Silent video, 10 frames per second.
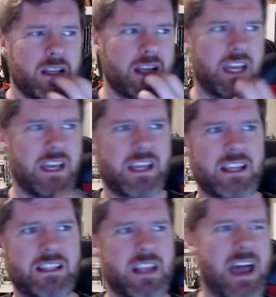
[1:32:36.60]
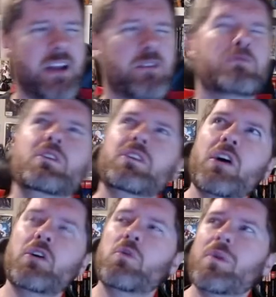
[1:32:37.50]
I don't
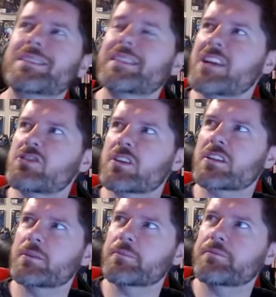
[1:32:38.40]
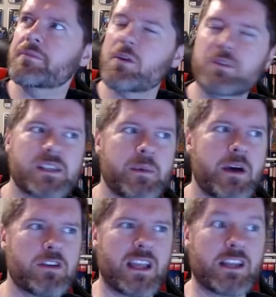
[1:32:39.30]
know who was it that tricked him. There was some
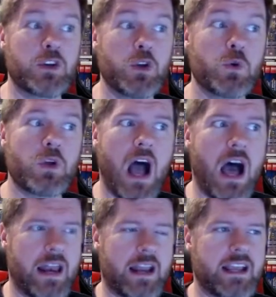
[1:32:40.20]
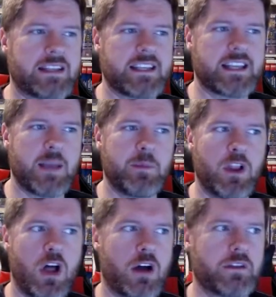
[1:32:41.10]
other like new god, I guess, that came
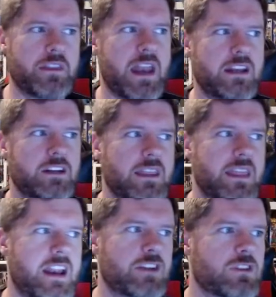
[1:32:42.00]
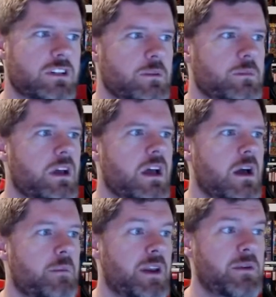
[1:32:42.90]
along that had tricked him.
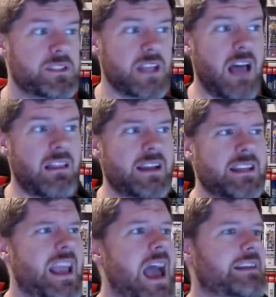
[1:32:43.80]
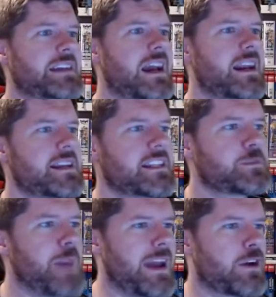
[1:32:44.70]
But I liked it. Yeah, it tied into
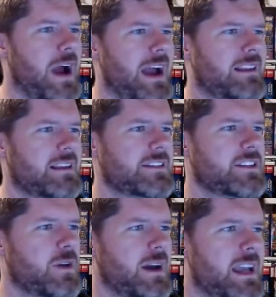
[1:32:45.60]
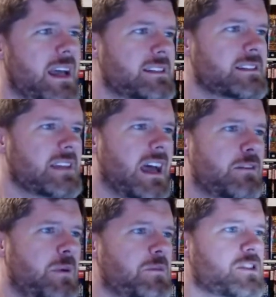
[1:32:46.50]
Spider Island too, I guess. I
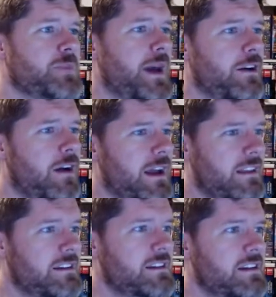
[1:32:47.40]
remember Spider Island.